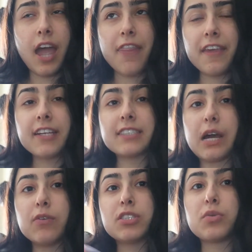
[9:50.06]
I think because
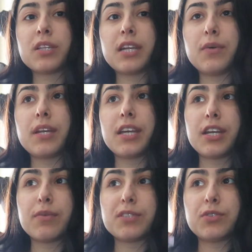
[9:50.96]
I was the one that would hit
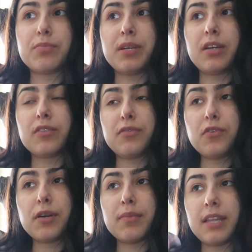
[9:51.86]
her when she would pee on the
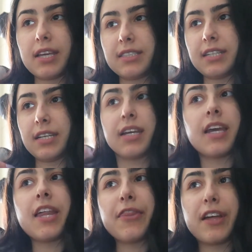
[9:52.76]
floor but like it's like
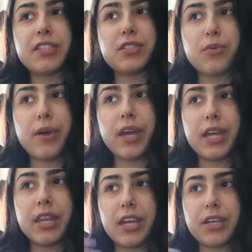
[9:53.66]
that's the way
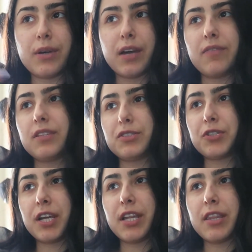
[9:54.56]
that you have to
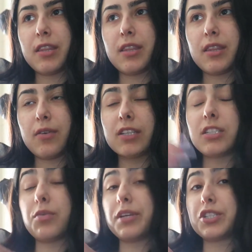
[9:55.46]
train that's
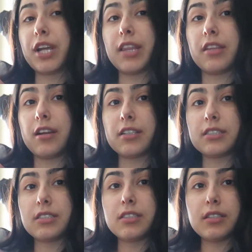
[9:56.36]
how we train the dogs
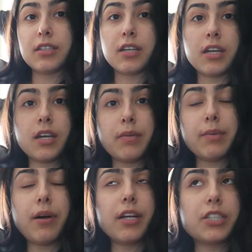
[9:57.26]
to be
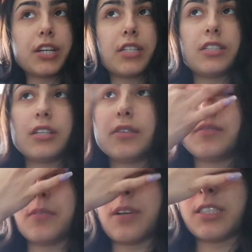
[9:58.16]
potty trained you know
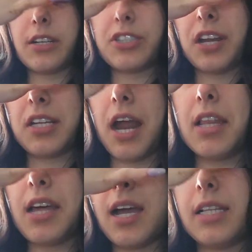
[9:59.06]
that's how I trained
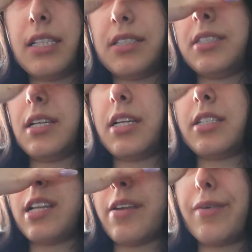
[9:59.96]
Isla at least and
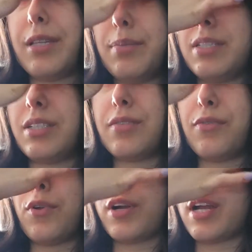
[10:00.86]
she never really pees on the
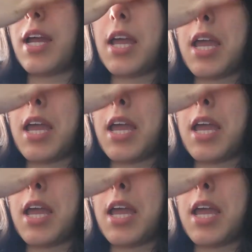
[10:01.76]
floor